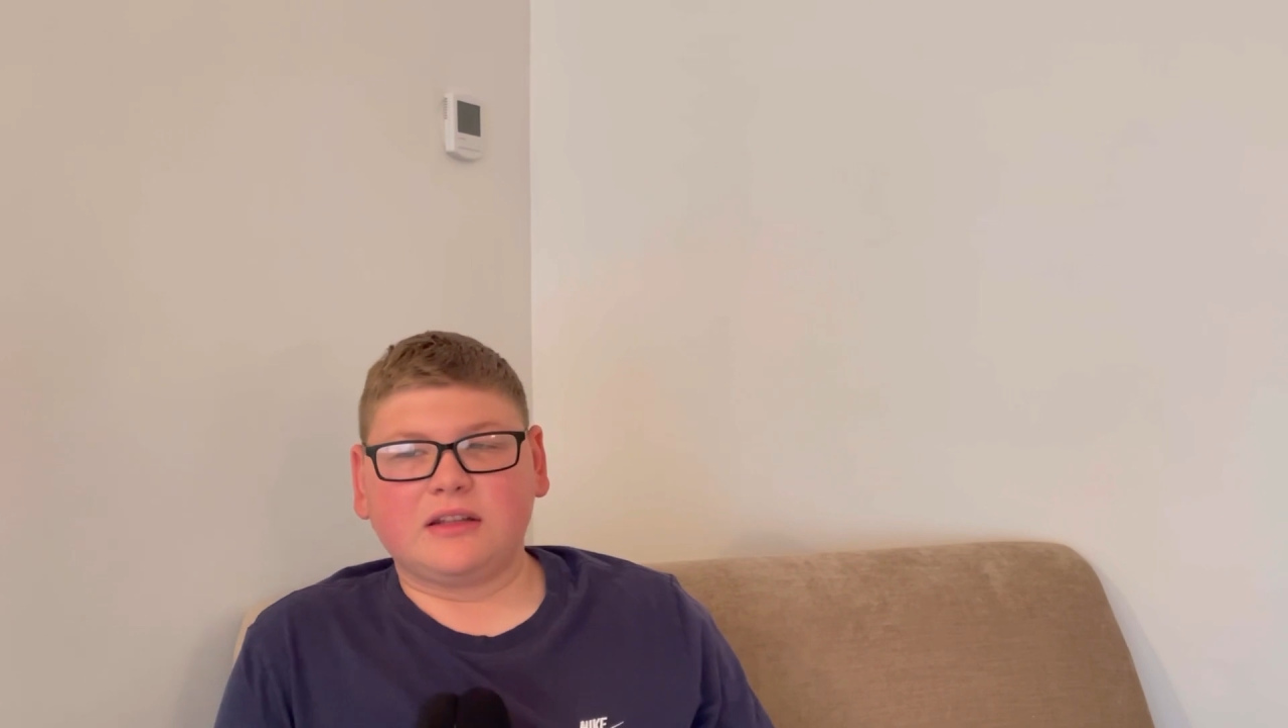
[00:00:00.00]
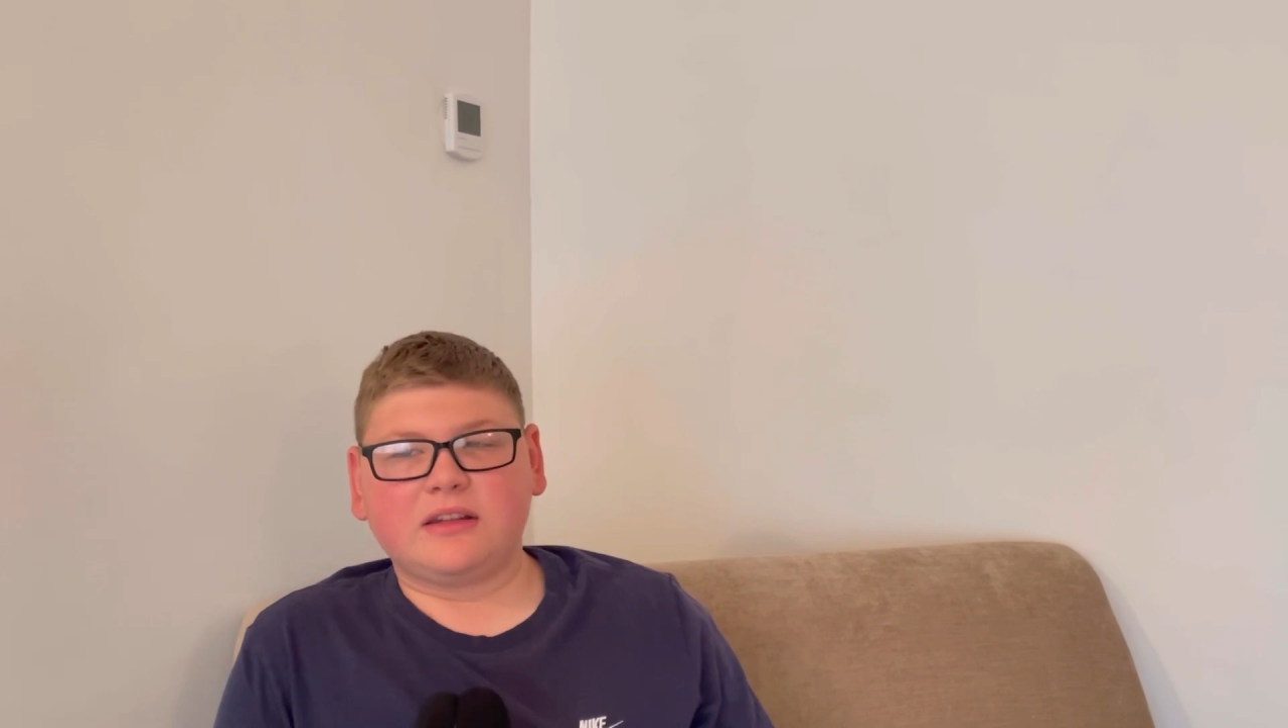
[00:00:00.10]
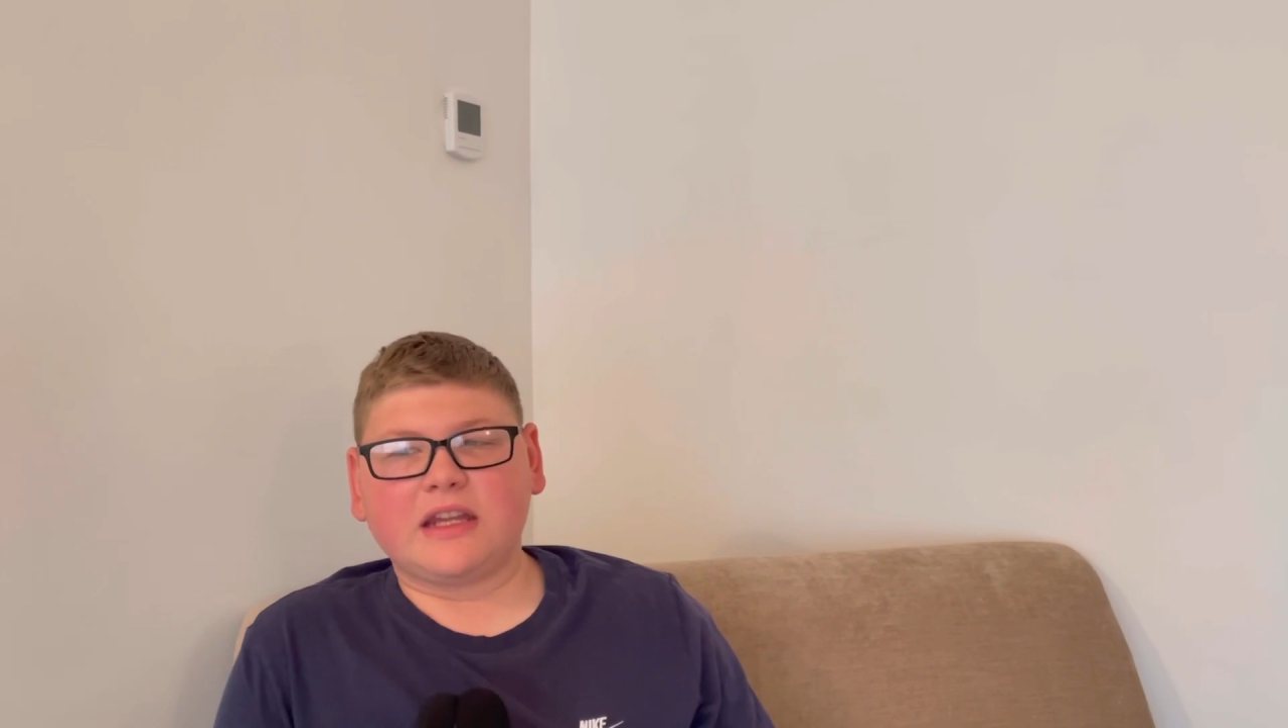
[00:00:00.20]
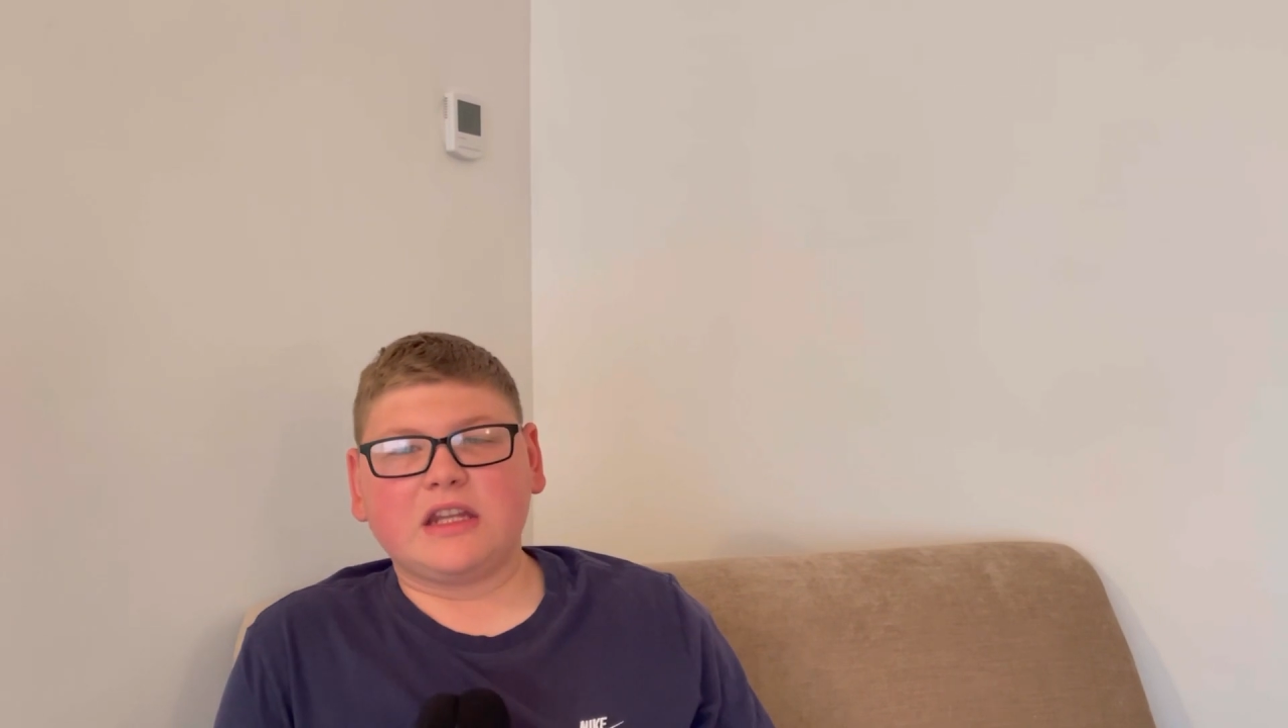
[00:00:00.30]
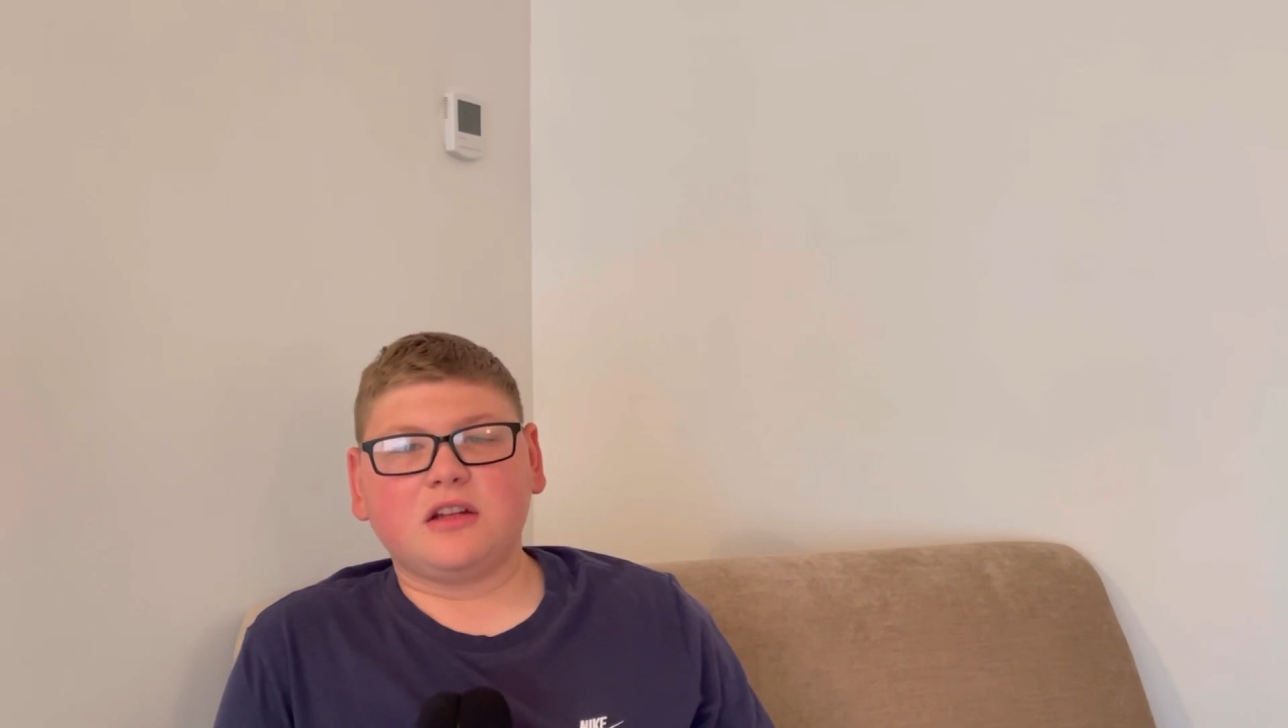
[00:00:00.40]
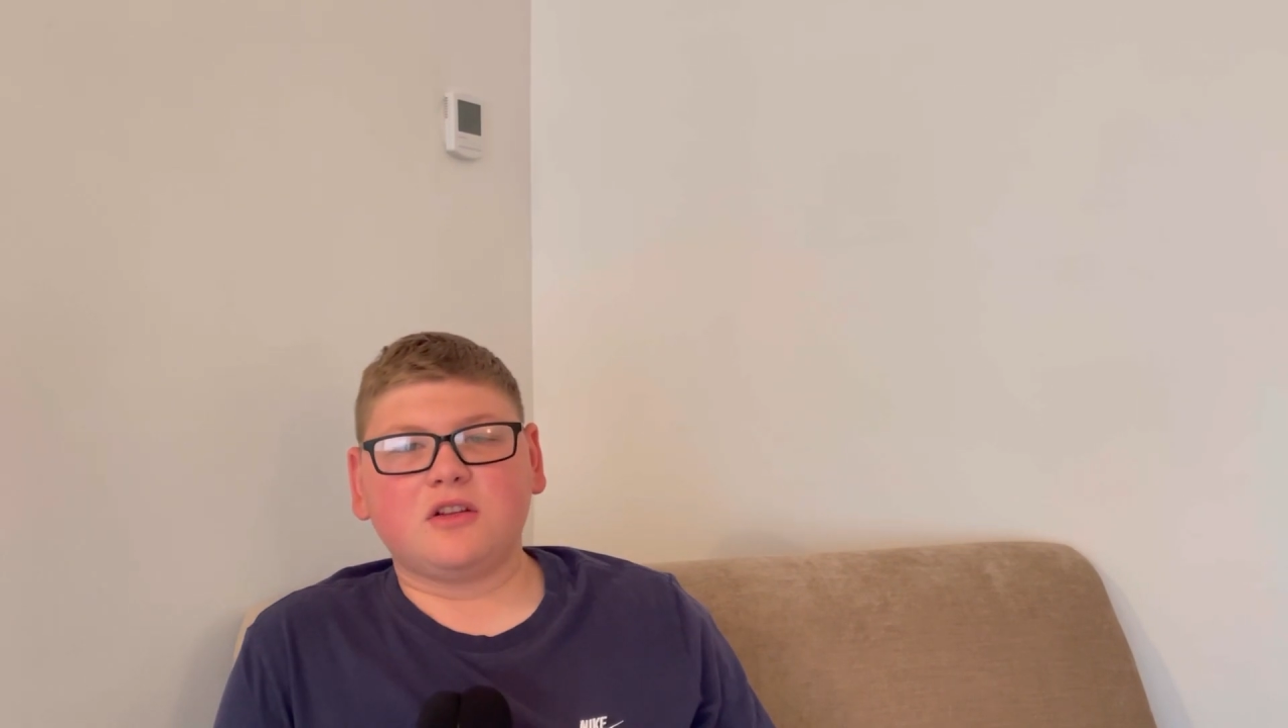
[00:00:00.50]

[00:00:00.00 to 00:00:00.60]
saying